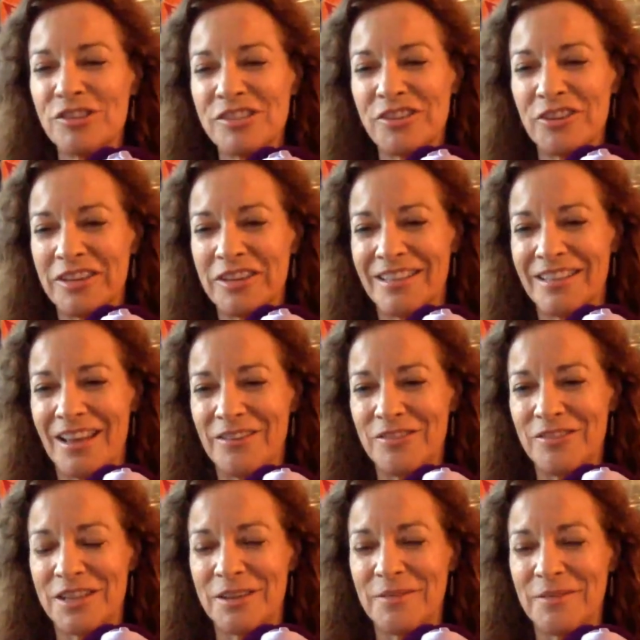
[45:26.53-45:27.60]
look at the
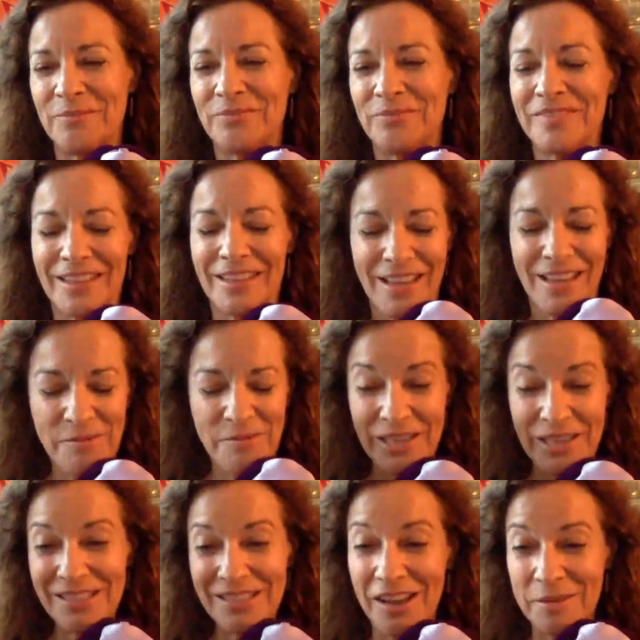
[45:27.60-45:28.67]
energy. And we can
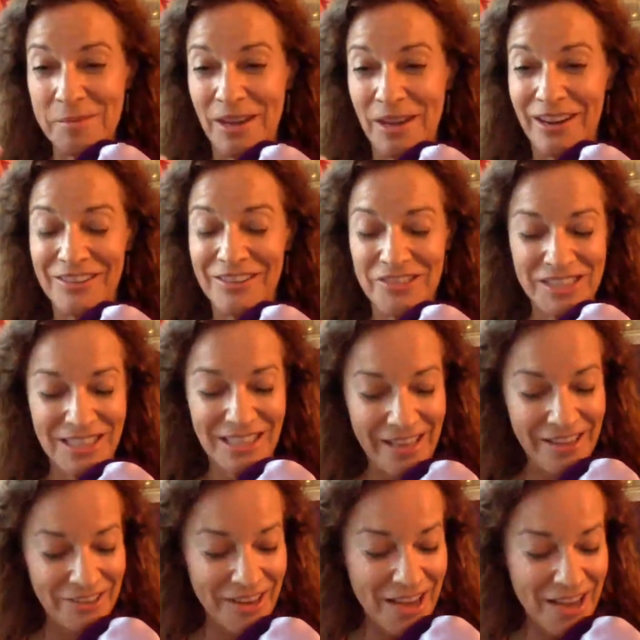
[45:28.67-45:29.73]
talk about energy
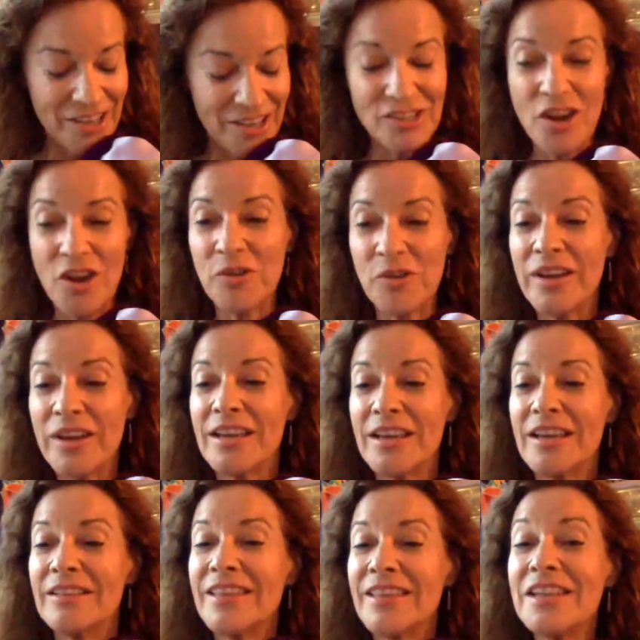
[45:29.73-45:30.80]
later. So
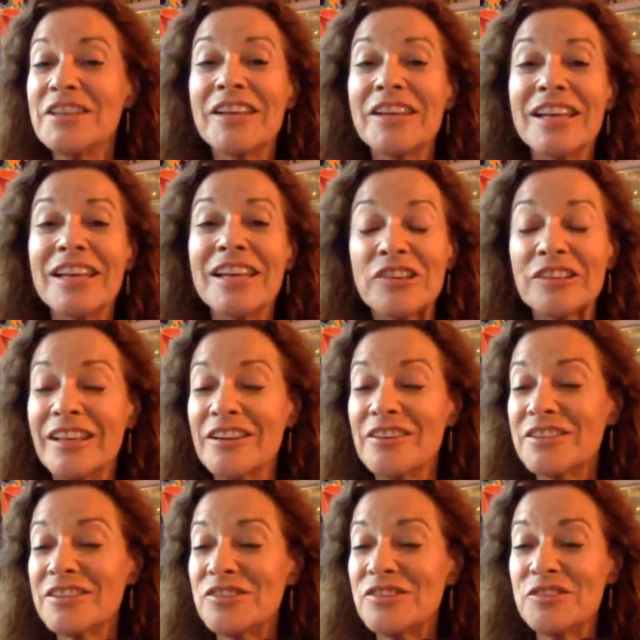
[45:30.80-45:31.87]
then you get to your
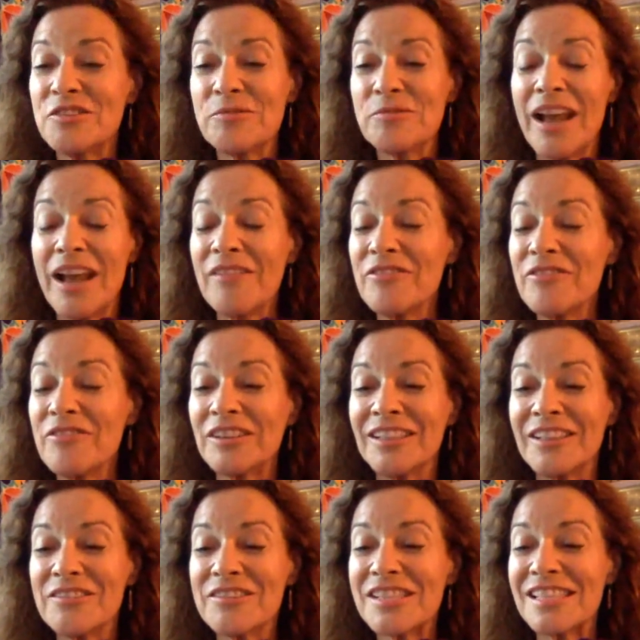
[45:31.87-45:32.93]
clitoris, you do whatever your
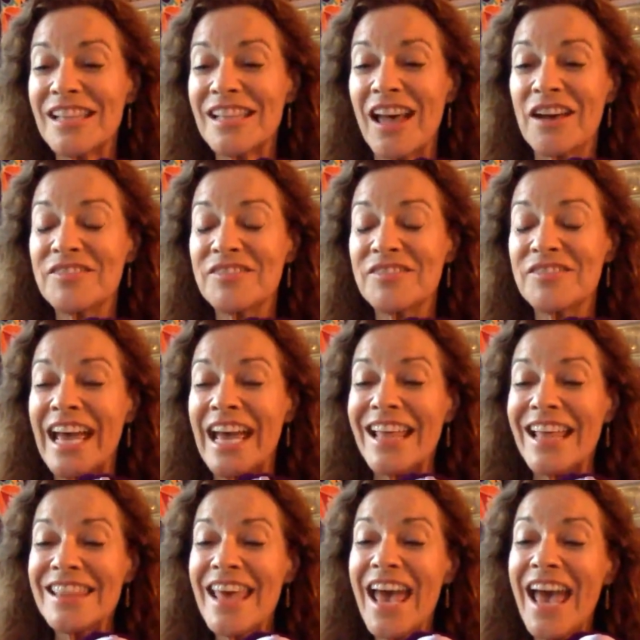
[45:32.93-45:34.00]
clitoris loves,
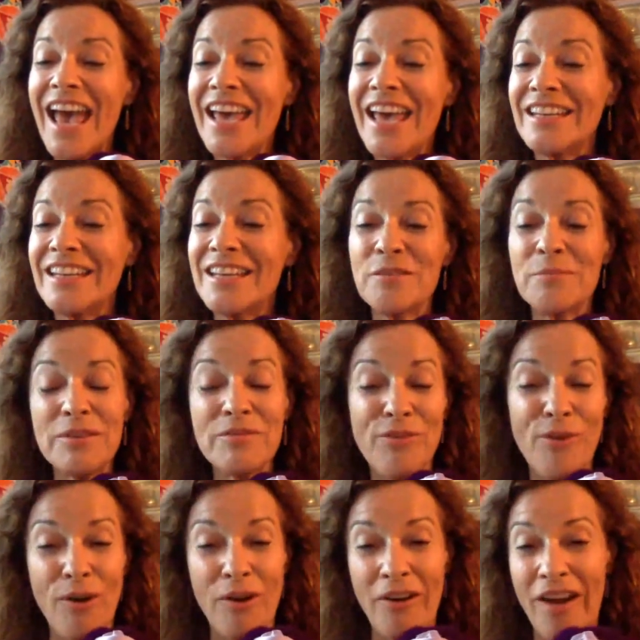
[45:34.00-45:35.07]
and then either
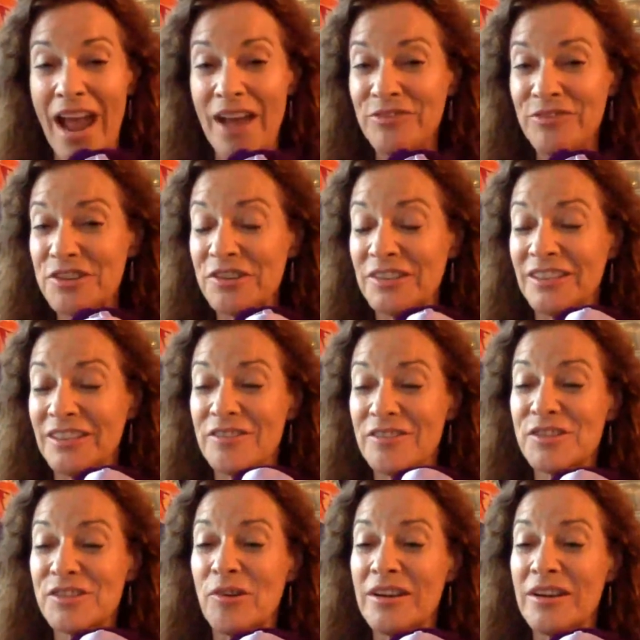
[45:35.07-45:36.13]
before or after your
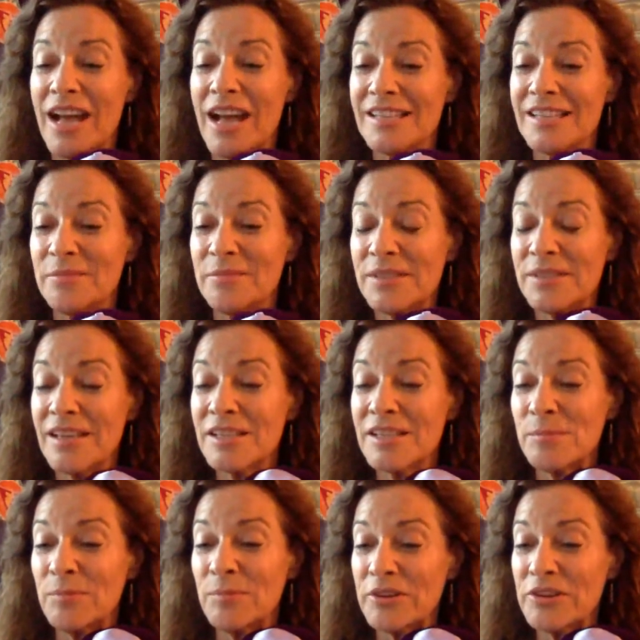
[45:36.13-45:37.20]
clitoris orgasms,
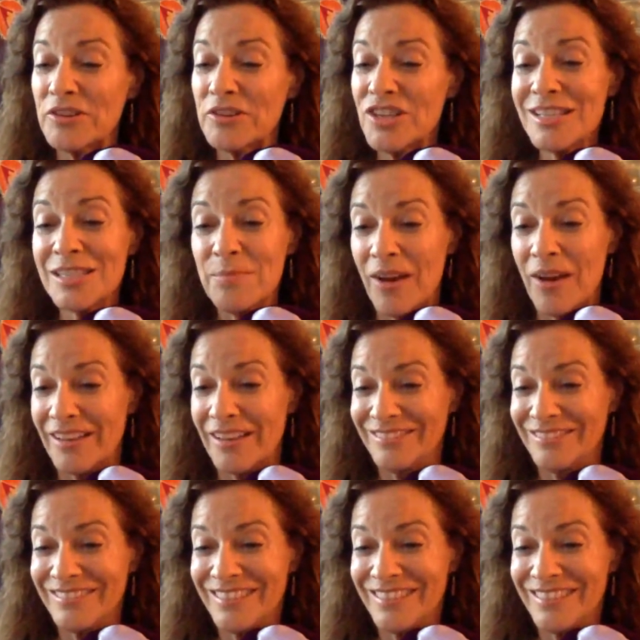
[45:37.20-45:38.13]
explore your G-spot.